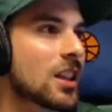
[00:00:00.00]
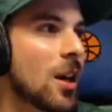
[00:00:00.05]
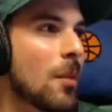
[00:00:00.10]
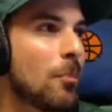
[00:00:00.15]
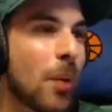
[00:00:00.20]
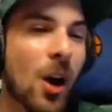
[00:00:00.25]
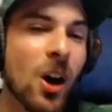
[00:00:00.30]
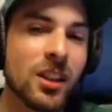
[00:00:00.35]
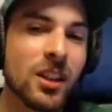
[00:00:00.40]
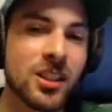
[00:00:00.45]
The
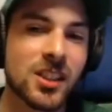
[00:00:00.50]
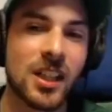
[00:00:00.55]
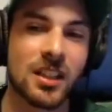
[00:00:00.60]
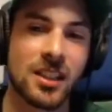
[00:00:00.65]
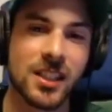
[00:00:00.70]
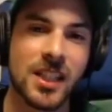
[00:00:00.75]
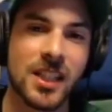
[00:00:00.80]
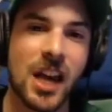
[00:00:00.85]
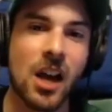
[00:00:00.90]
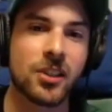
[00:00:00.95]
Boston
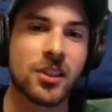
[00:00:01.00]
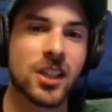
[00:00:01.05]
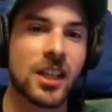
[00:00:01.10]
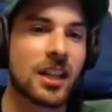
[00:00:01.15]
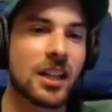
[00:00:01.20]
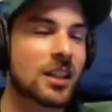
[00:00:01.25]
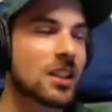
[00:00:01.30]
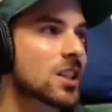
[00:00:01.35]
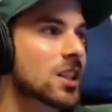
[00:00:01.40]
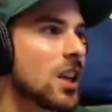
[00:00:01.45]

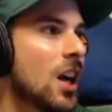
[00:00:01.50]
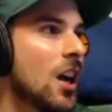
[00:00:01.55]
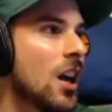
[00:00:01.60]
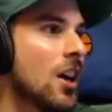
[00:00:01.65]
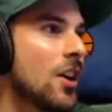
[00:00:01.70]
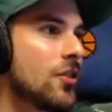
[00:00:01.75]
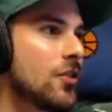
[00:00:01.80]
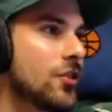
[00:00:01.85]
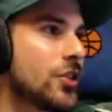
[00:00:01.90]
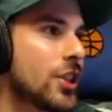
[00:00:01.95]
Celtics
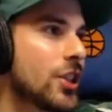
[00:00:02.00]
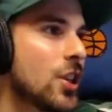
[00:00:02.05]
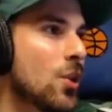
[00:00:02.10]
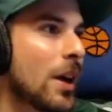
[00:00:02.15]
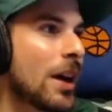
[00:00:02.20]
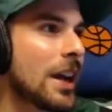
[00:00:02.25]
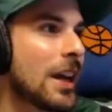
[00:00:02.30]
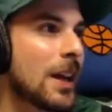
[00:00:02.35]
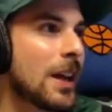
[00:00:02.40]
do it